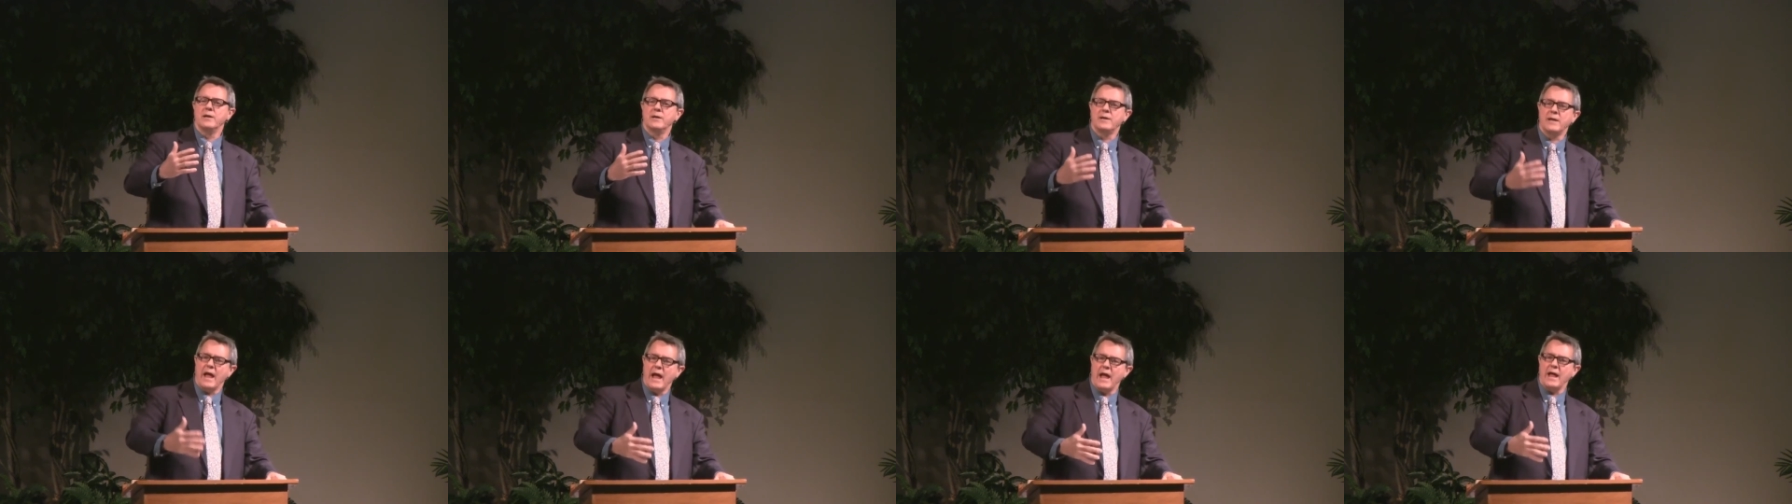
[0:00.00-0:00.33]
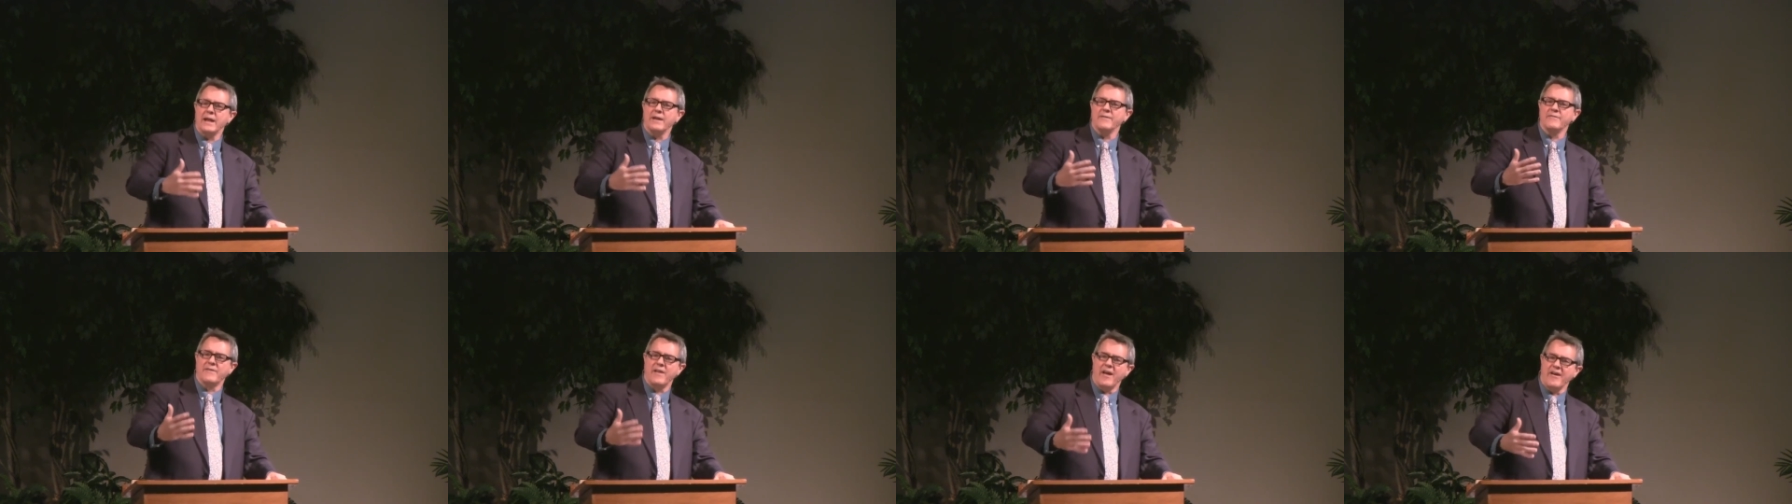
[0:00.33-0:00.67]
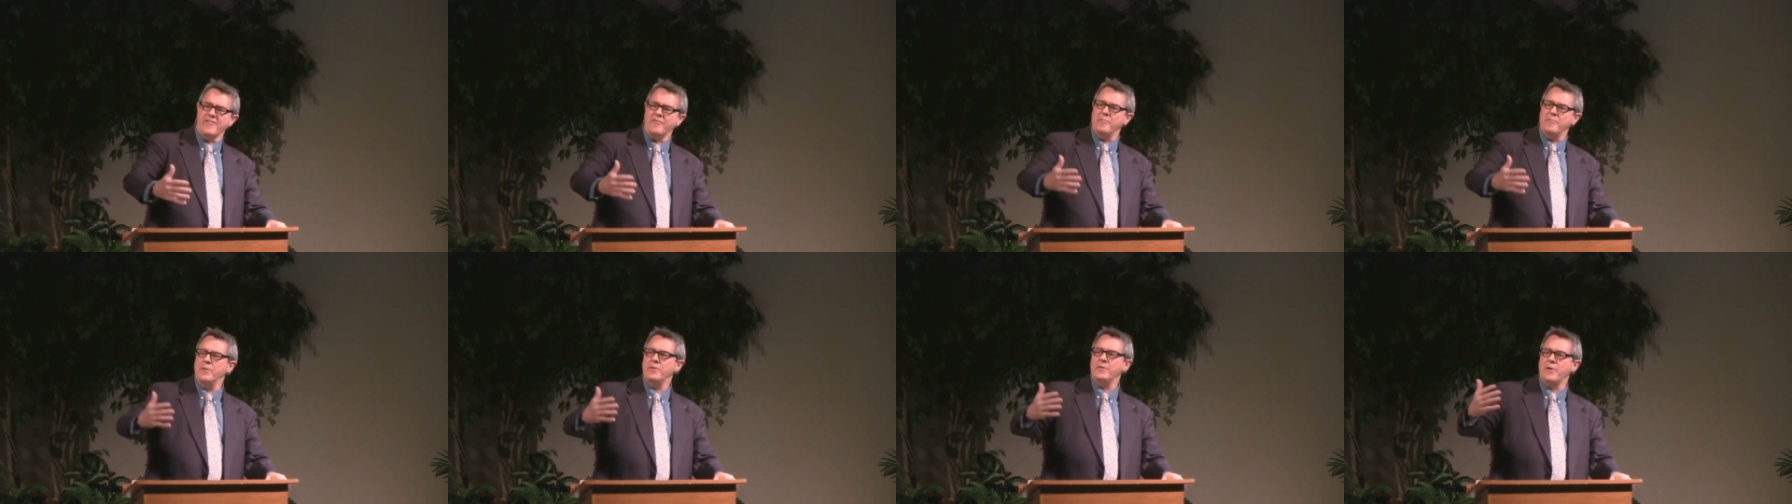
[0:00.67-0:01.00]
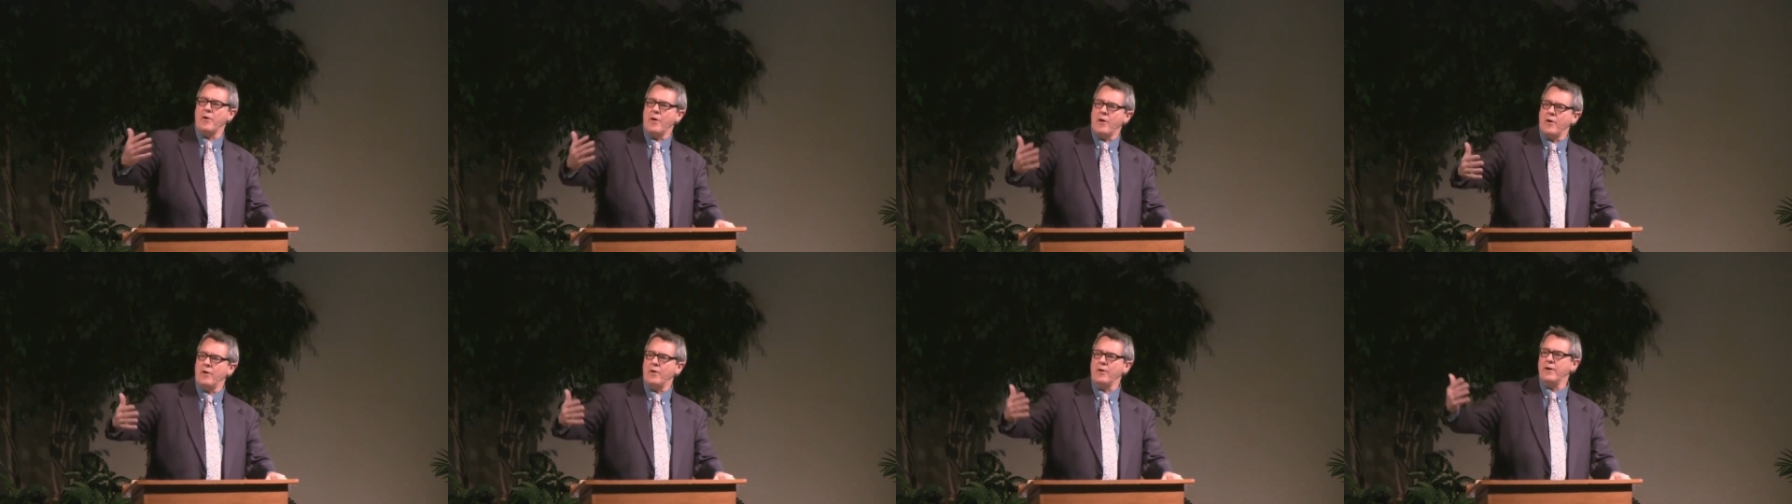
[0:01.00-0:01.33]
kind of government there,
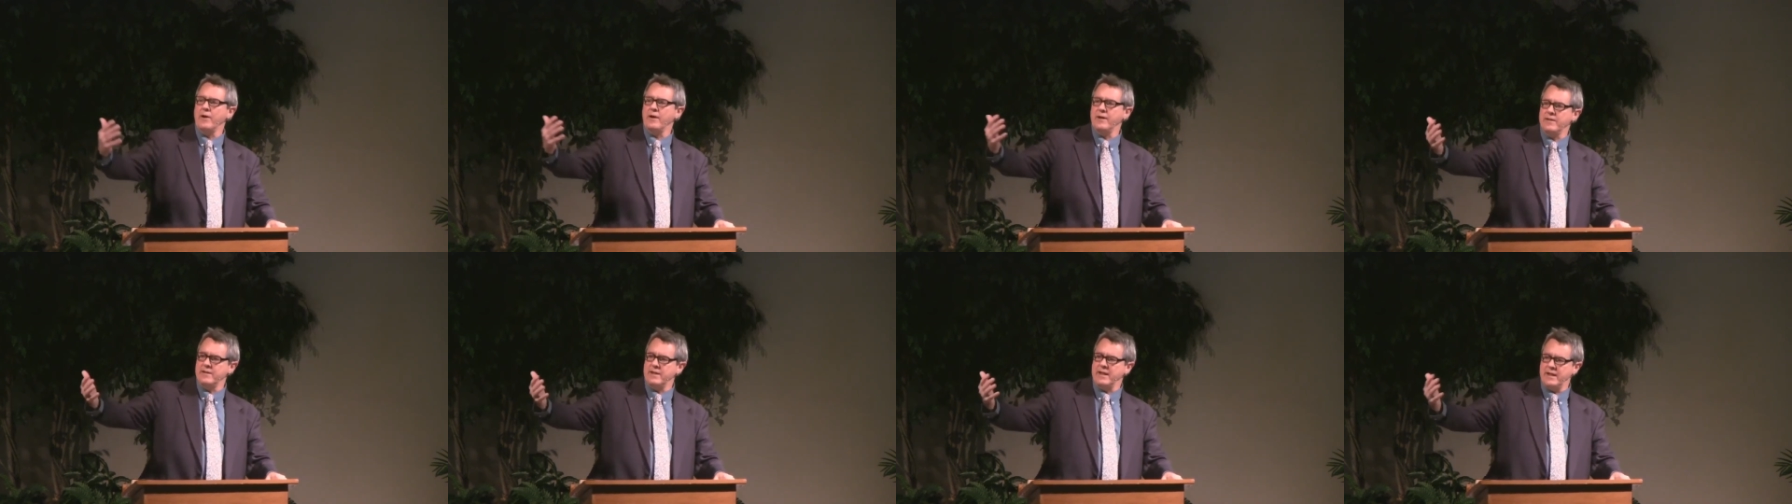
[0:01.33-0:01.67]
are in,